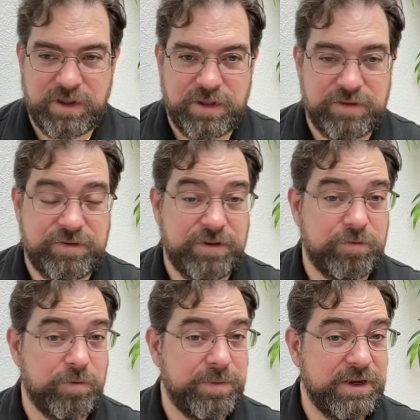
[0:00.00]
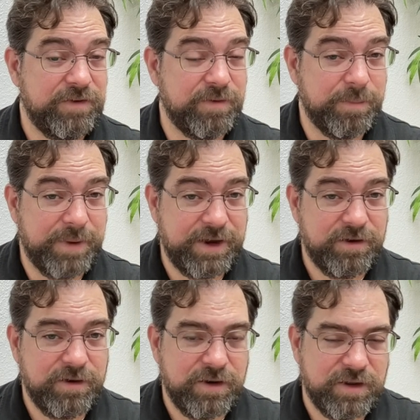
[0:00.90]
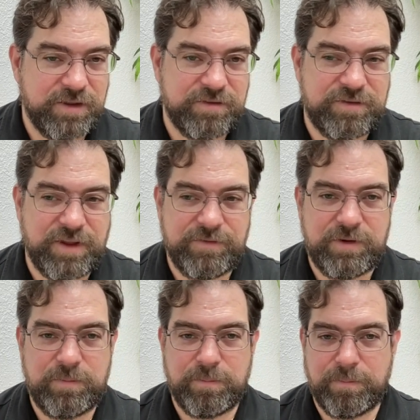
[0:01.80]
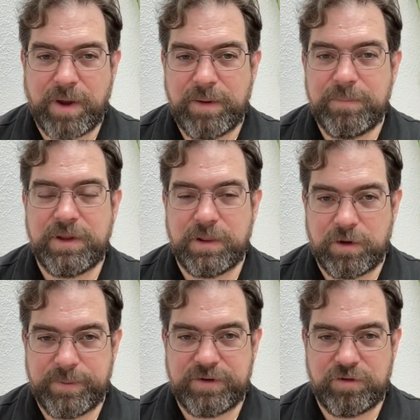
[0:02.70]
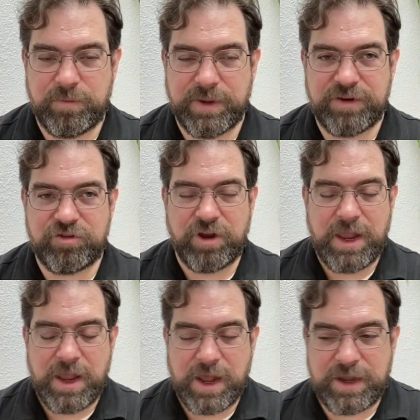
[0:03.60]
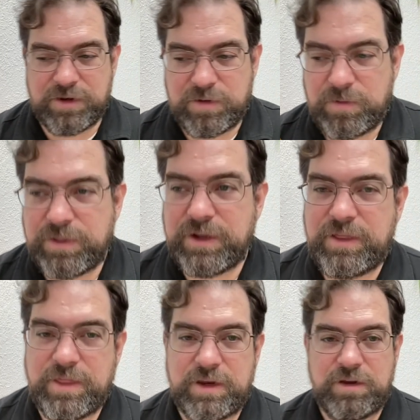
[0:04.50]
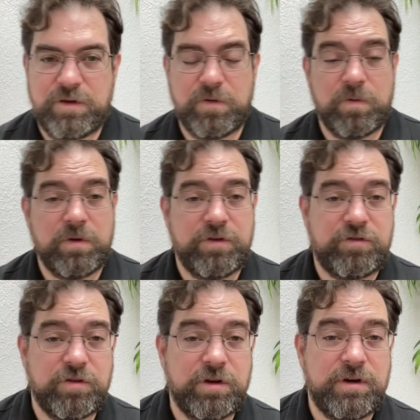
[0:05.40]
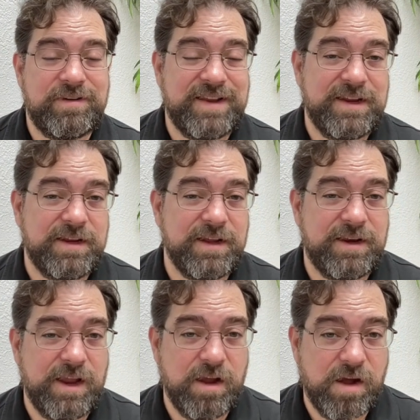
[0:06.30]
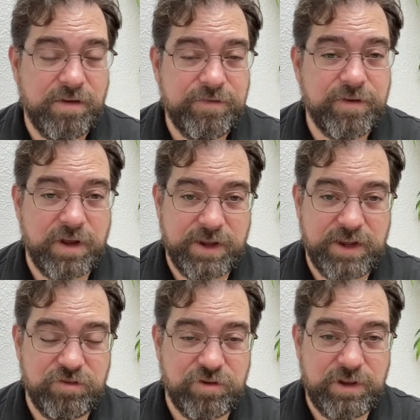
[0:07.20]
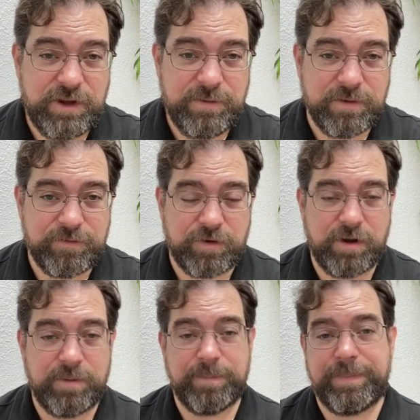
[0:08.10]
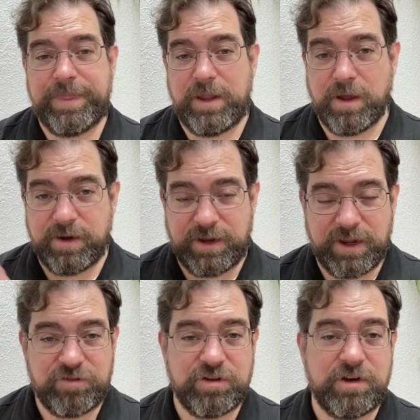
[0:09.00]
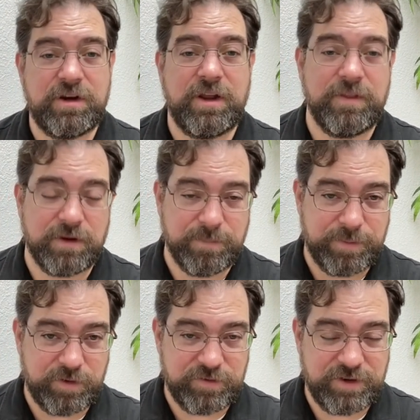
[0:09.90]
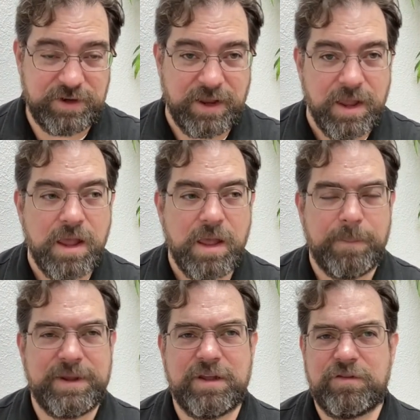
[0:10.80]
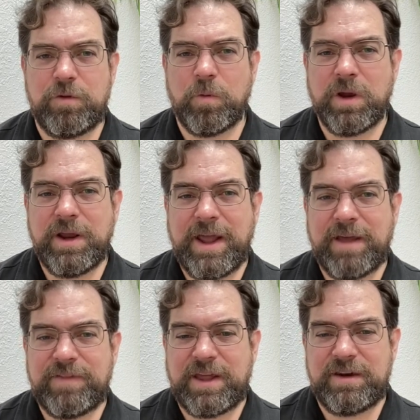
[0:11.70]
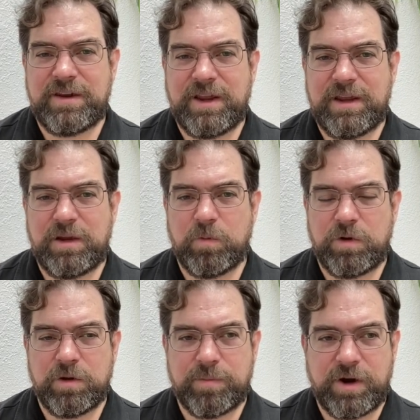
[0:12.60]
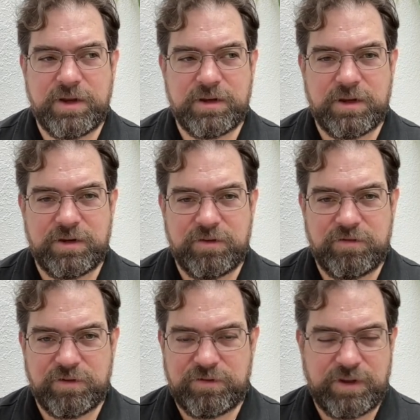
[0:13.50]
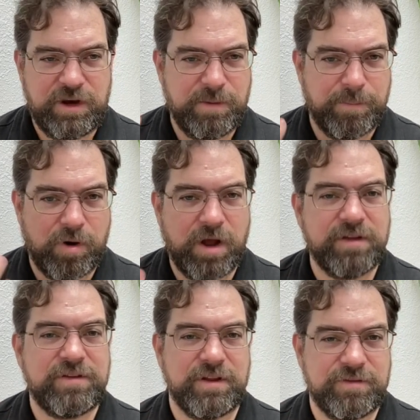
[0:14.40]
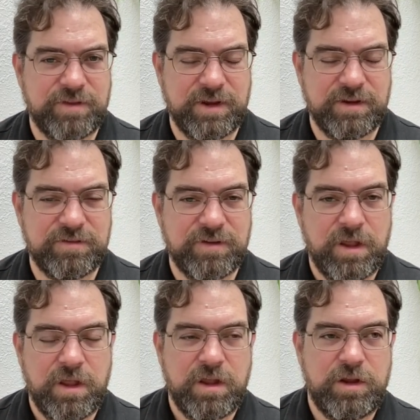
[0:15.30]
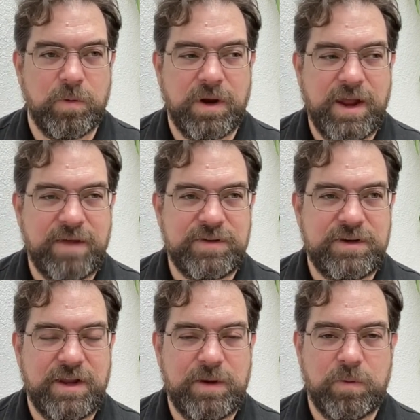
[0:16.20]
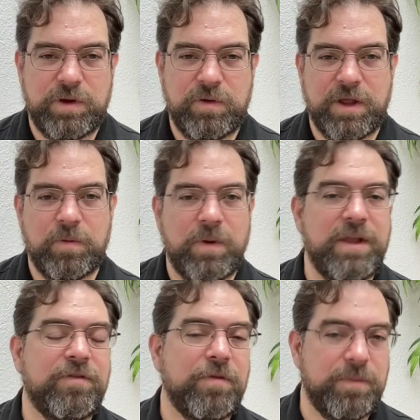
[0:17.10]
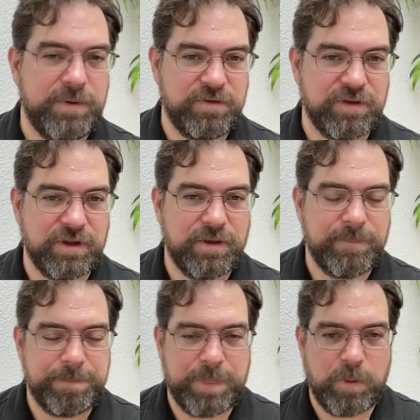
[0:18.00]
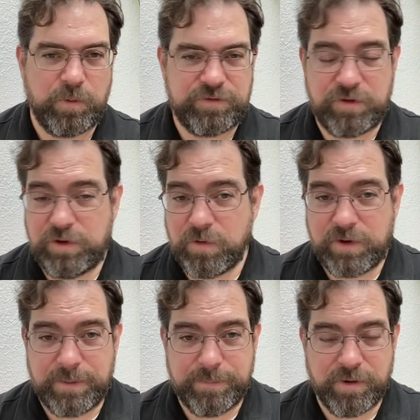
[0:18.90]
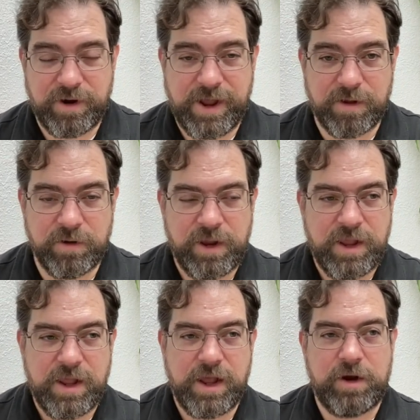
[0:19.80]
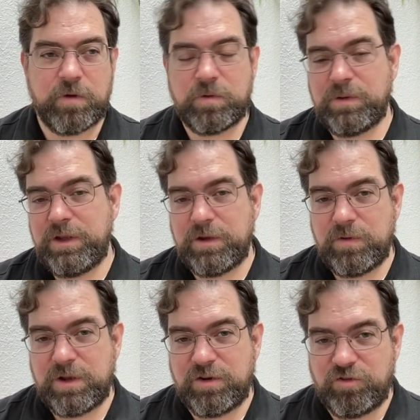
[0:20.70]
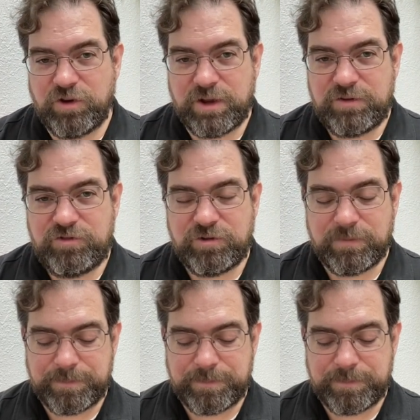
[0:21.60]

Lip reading: 6 would be even better. 7 might be a little bit too much. I do think that you should take a day off occasionally from the ideation and the composing, because you want to have that day where your brain can just sit and process things. You want to have a day where you get away from the music so you don't get burnt out. And only you can judge